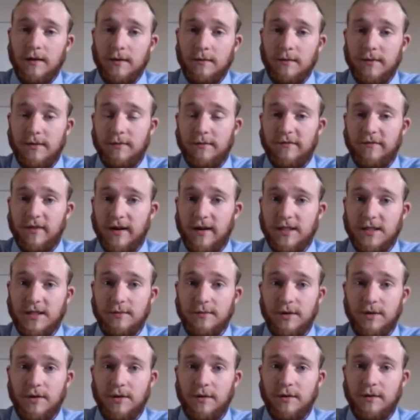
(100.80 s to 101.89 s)
be
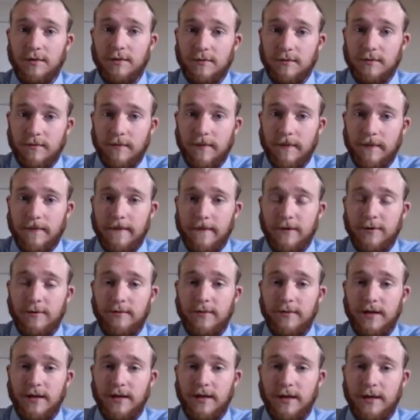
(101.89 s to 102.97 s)
flexible, it
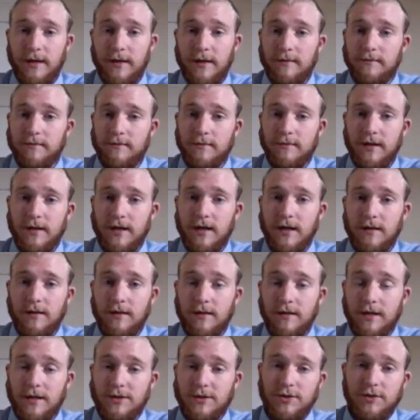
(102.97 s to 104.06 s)
would be
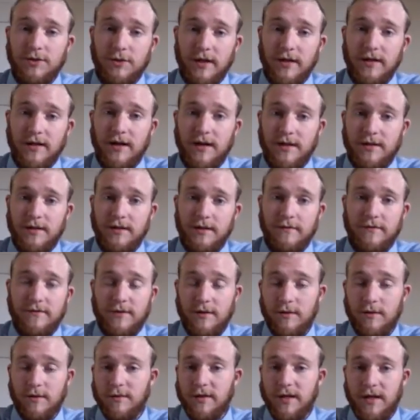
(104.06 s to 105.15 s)
electrical conductive,
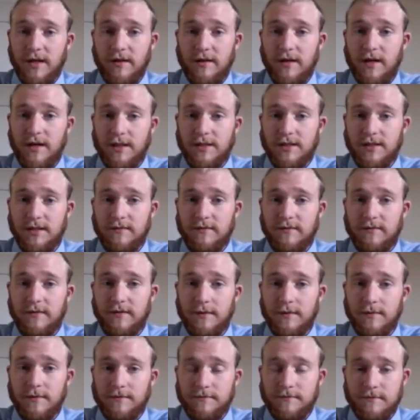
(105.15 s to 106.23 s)
thermally conductive.
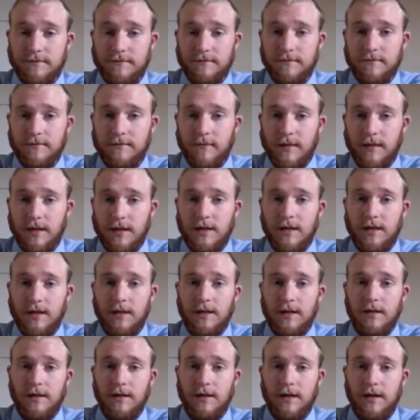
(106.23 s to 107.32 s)

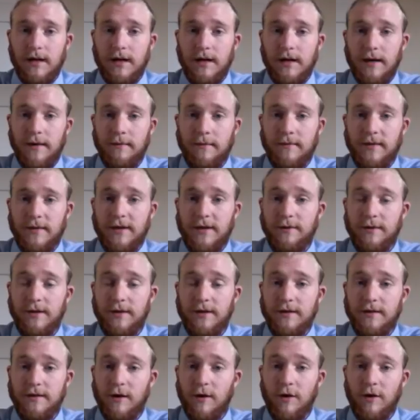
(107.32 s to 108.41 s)
It
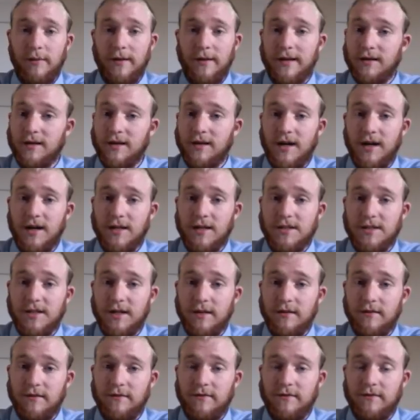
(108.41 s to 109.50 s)
would all be at the cost
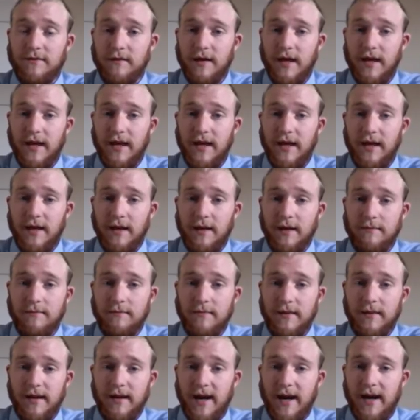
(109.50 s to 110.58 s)
of a
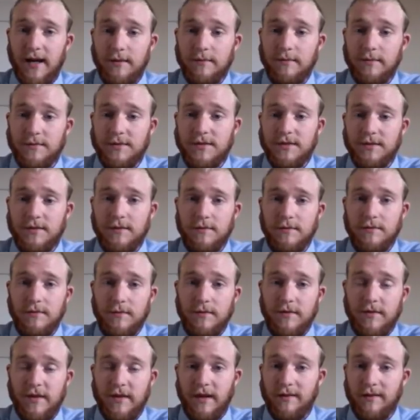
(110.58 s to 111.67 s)
atom's
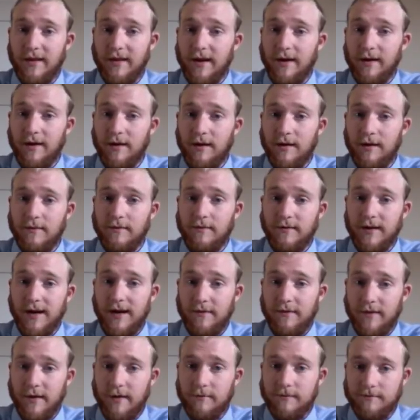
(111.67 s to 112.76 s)
thick layer of
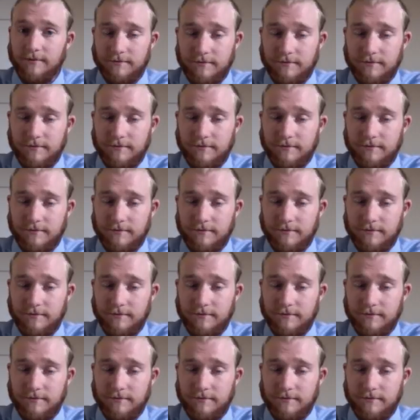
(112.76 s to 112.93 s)
graphene.